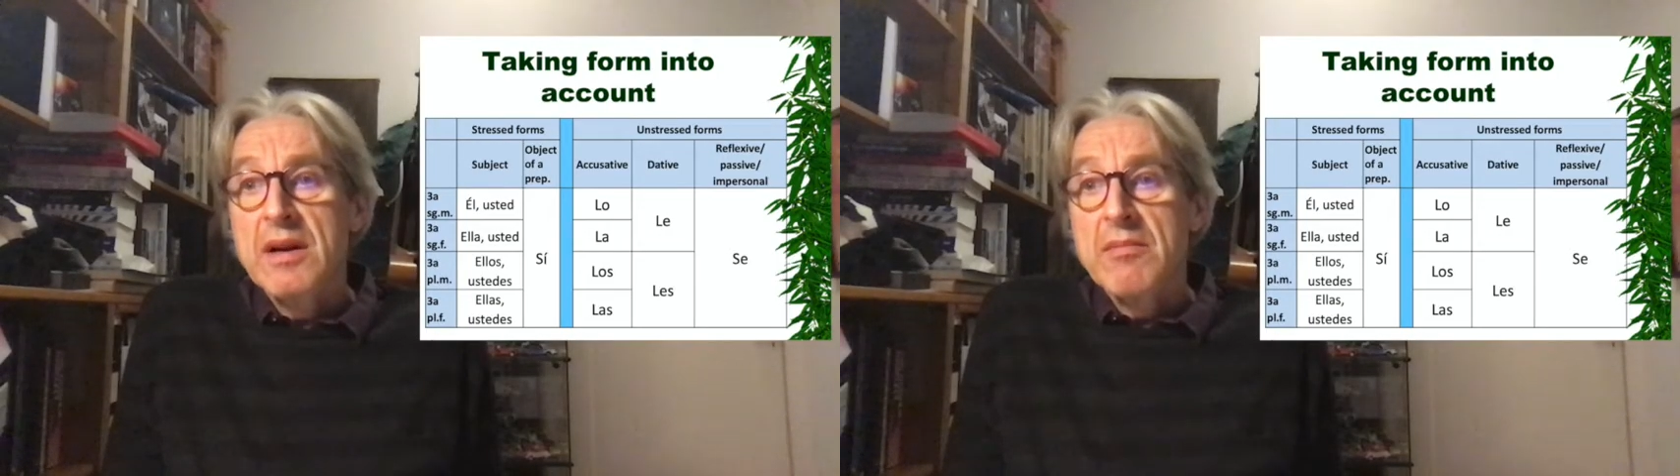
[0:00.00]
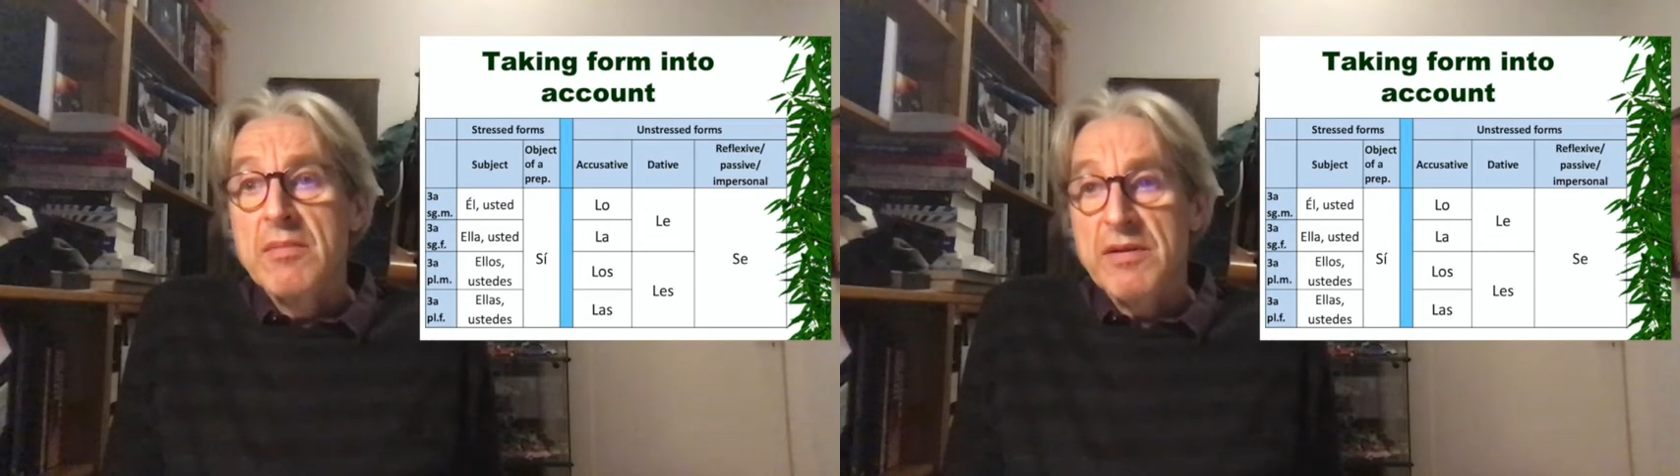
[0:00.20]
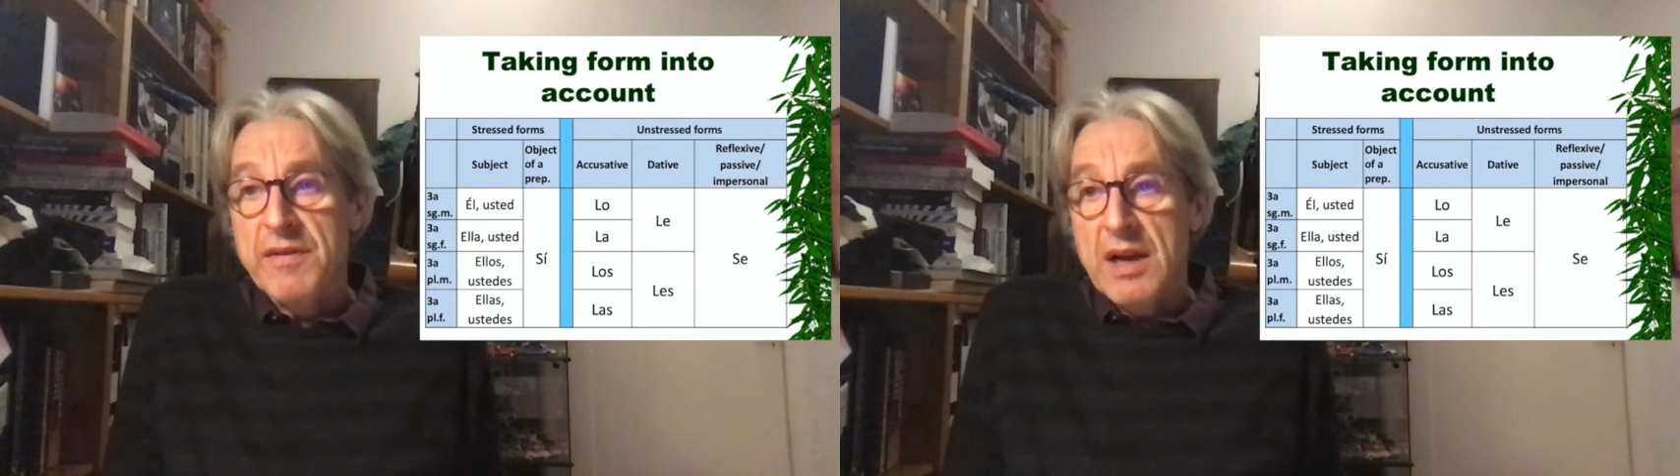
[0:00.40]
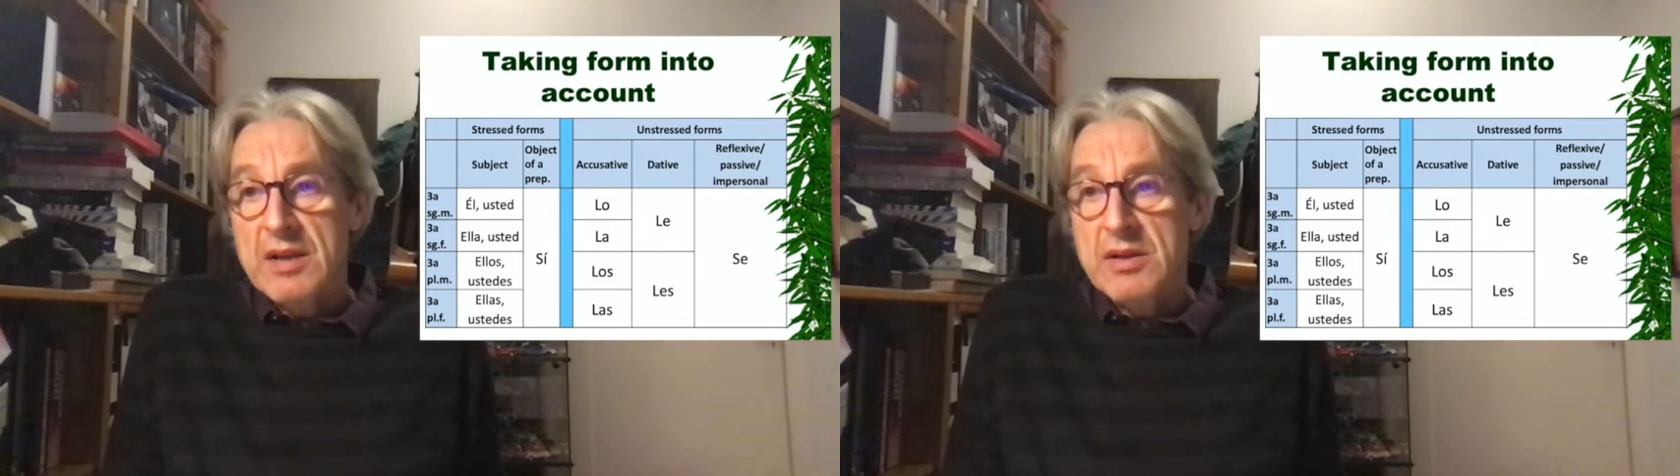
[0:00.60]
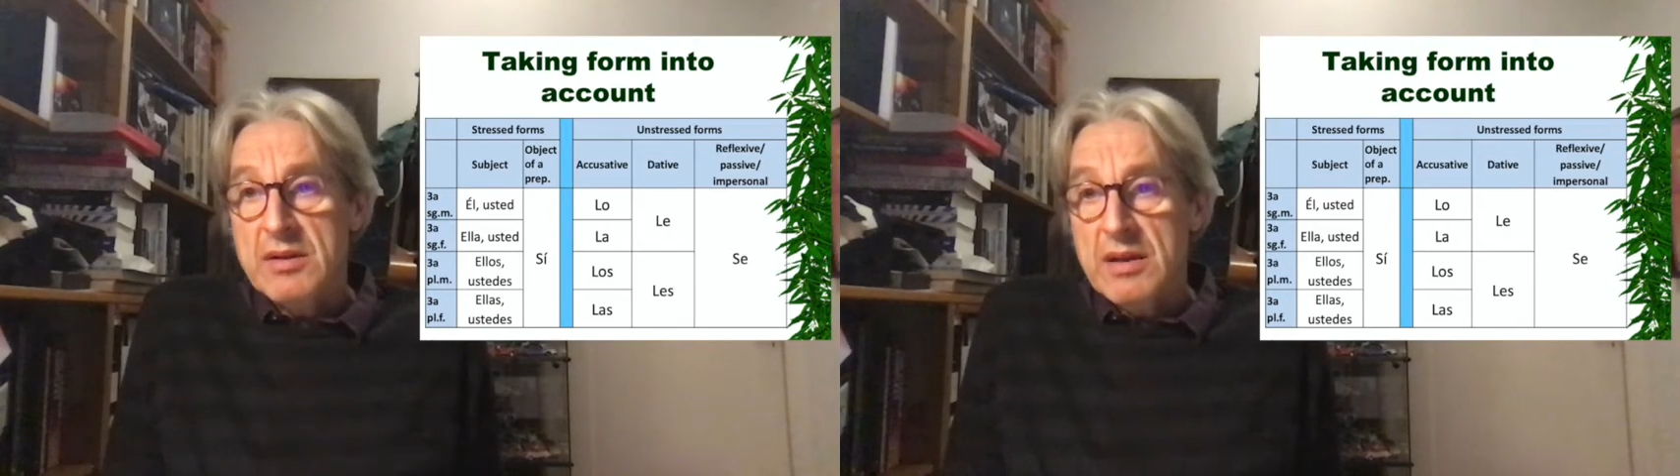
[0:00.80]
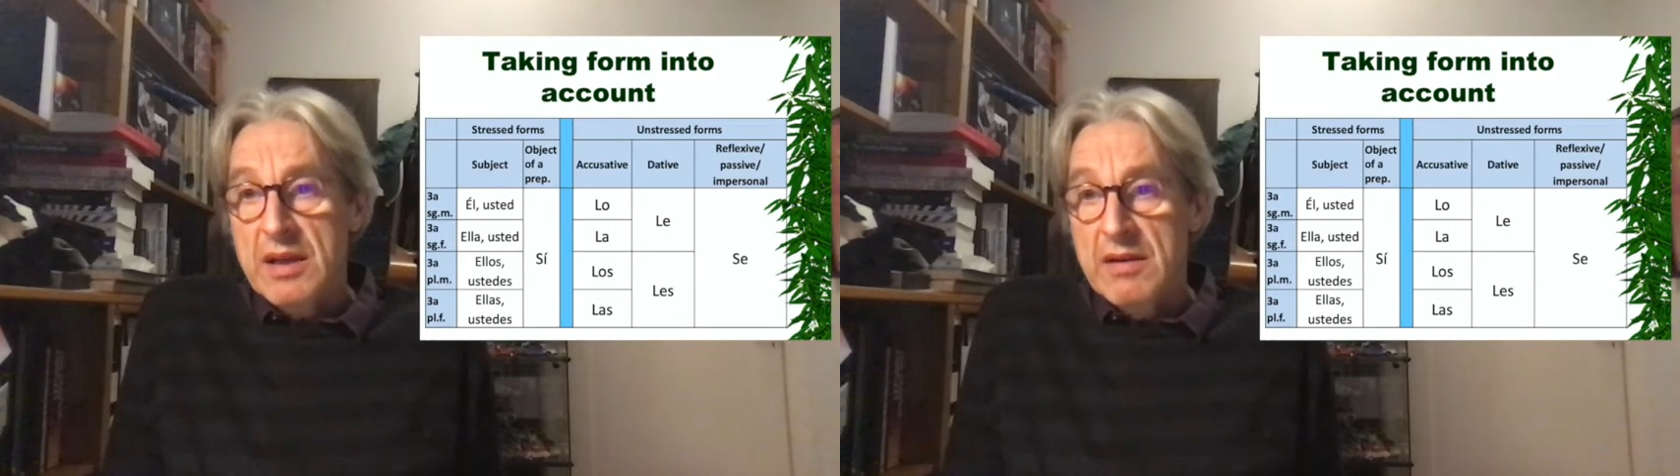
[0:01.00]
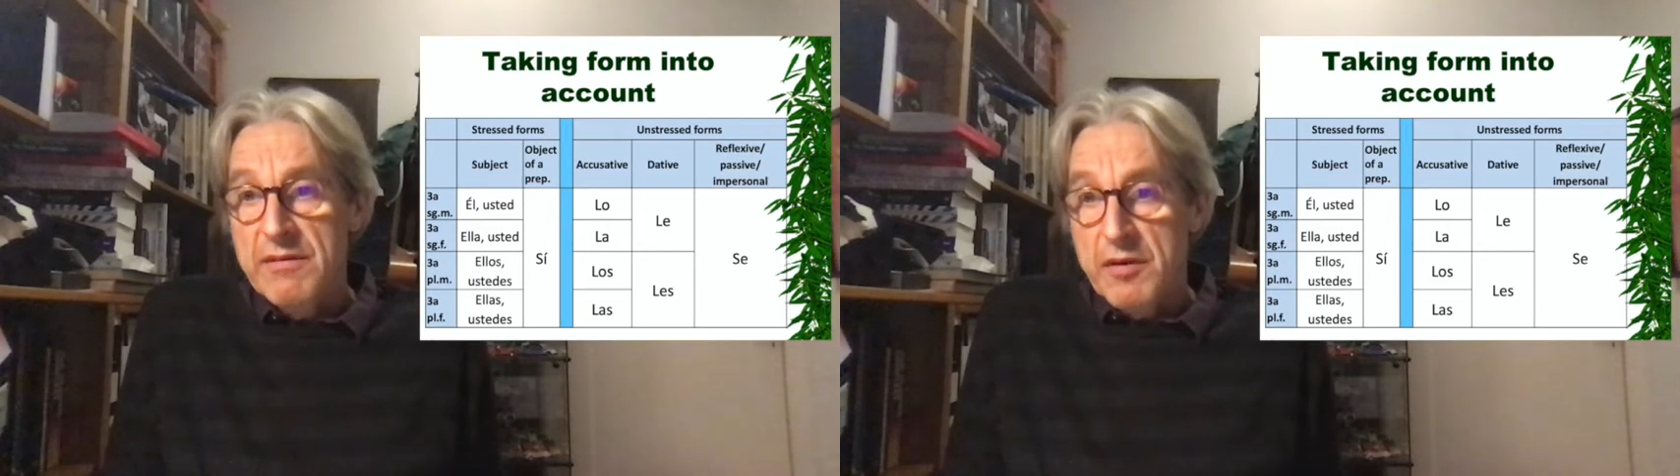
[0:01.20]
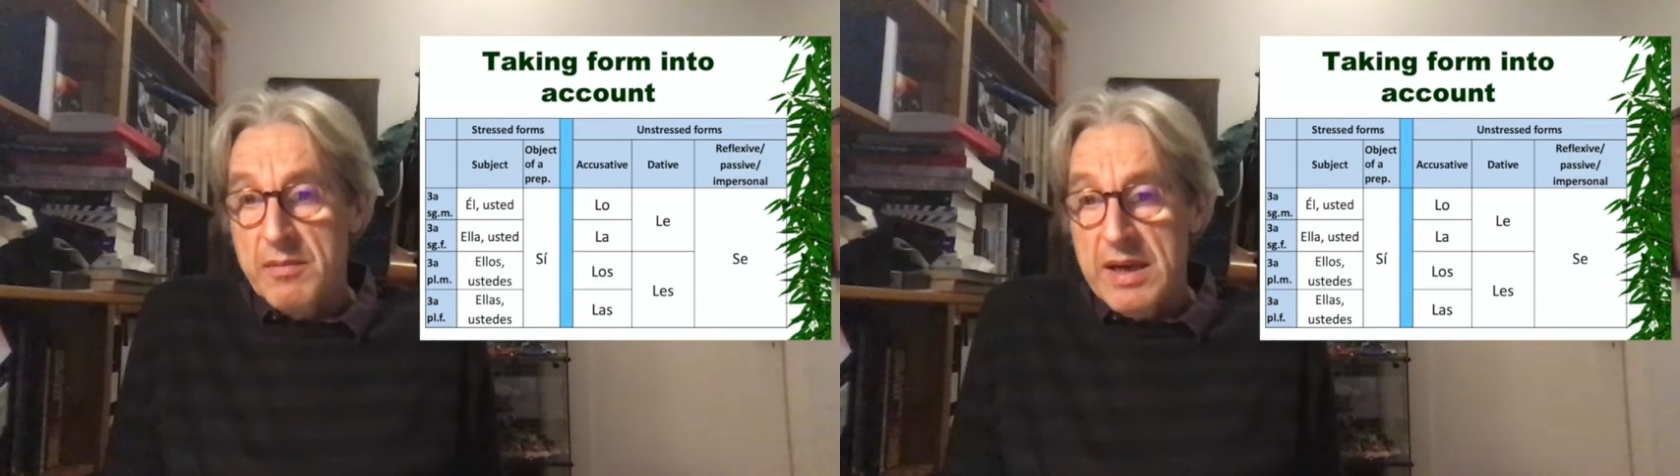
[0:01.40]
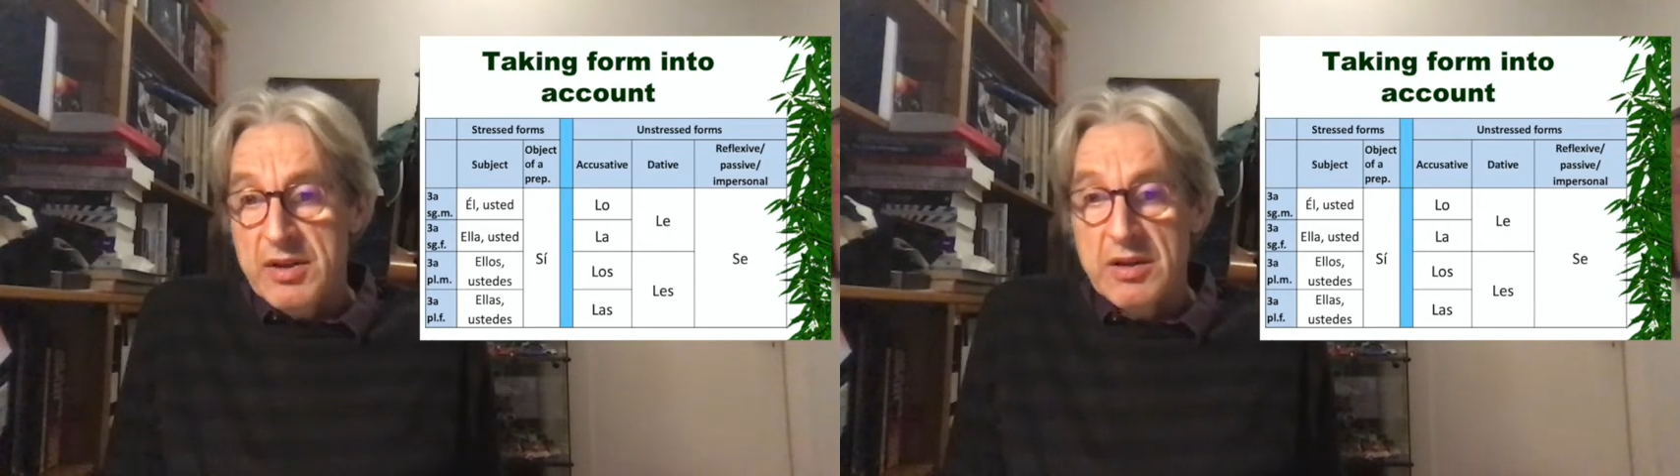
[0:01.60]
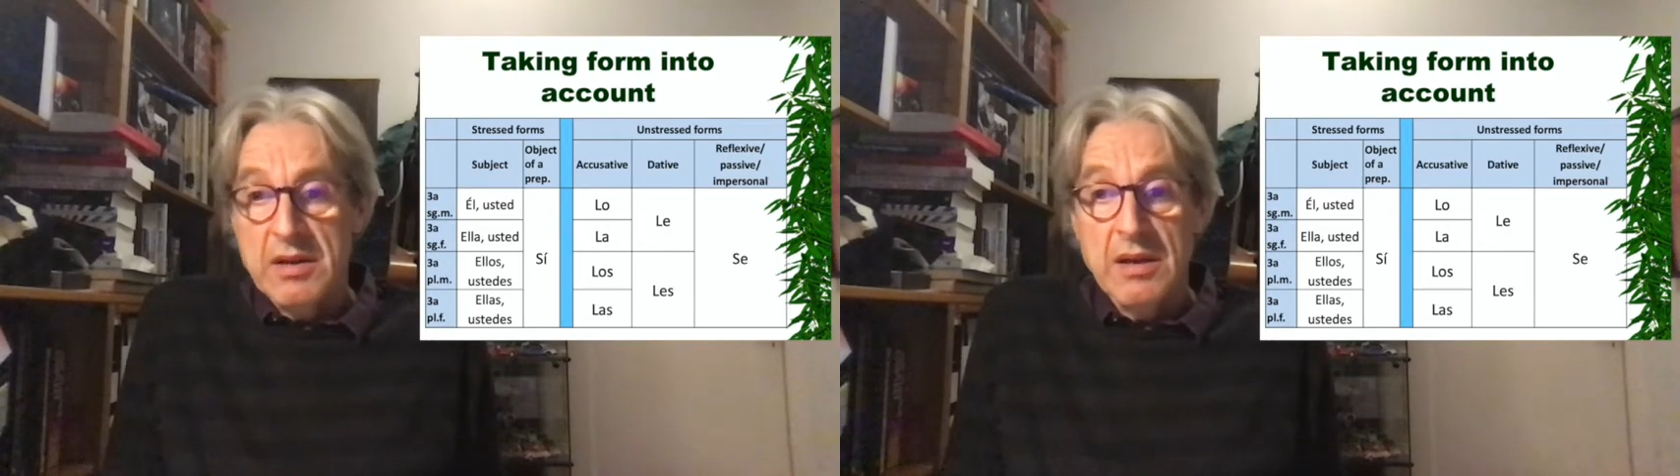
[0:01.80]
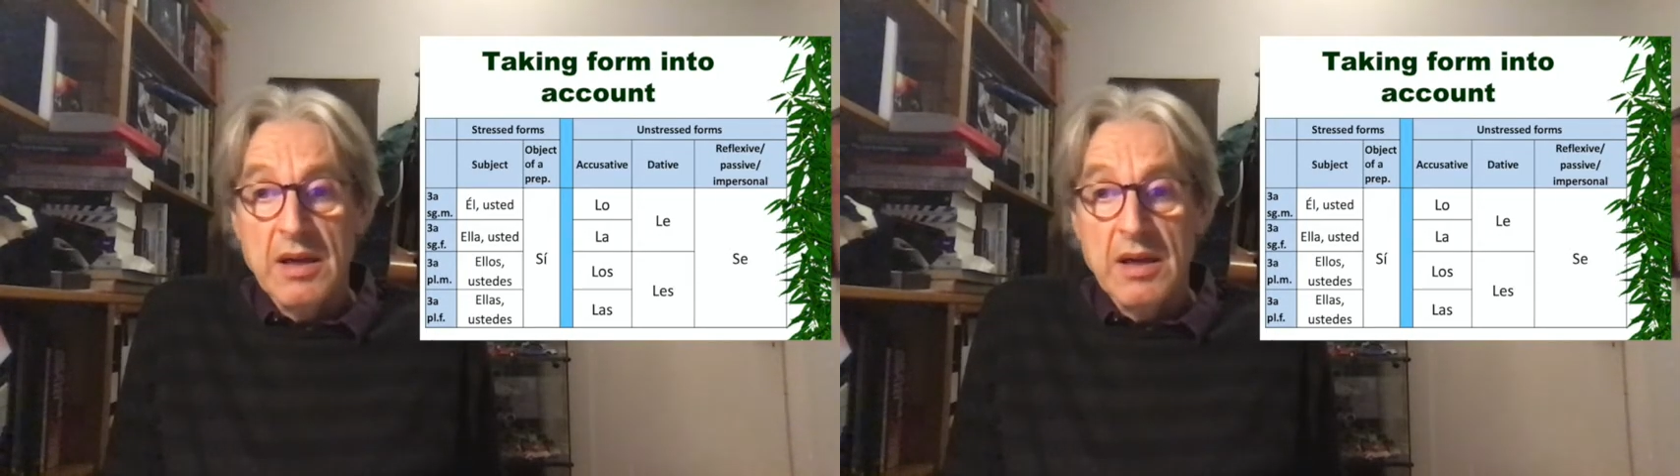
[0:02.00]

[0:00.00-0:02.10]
morphological information.